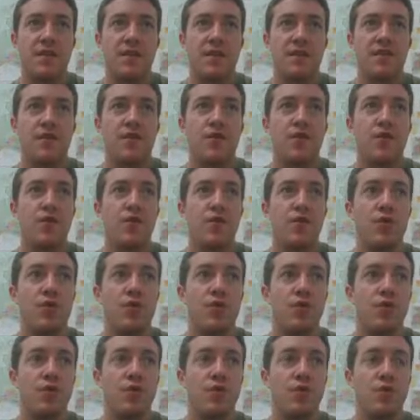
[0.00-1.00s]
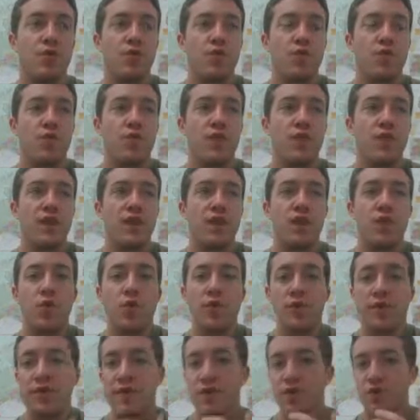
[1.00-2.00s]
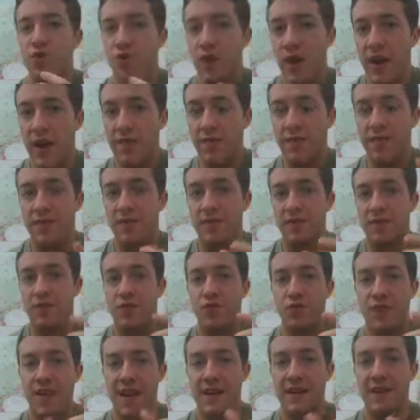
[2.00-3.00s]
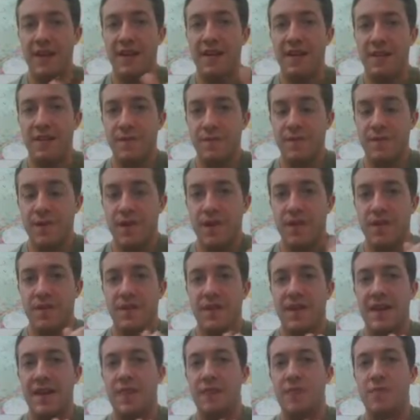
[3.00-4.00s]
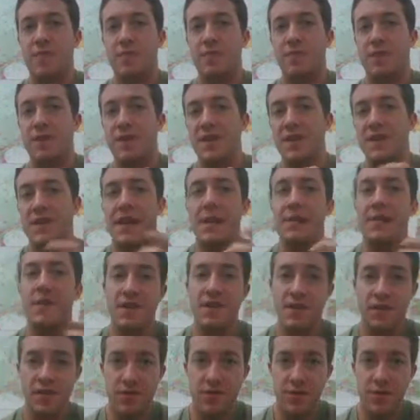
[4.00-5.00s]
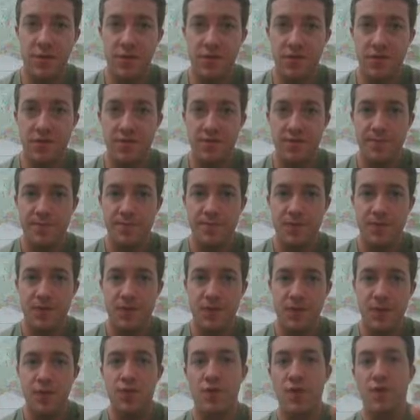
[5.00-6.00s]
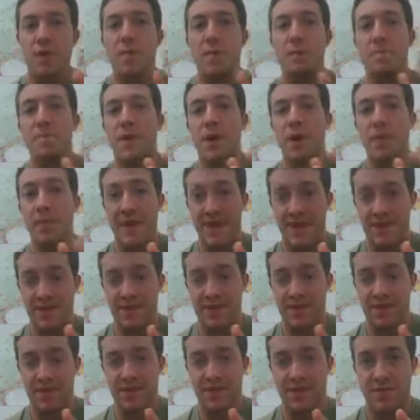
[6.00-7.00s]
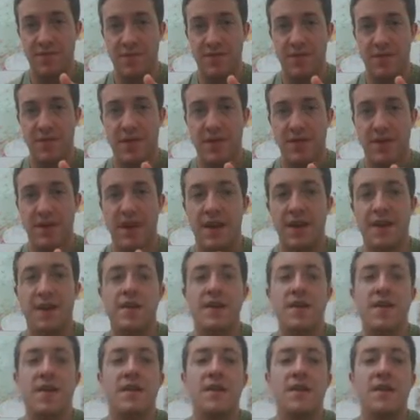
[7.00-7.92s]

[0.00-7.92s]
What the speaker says: So the equivalent grapes to that kind of taste would be Cabernet Sauvignon or Malbec, okay?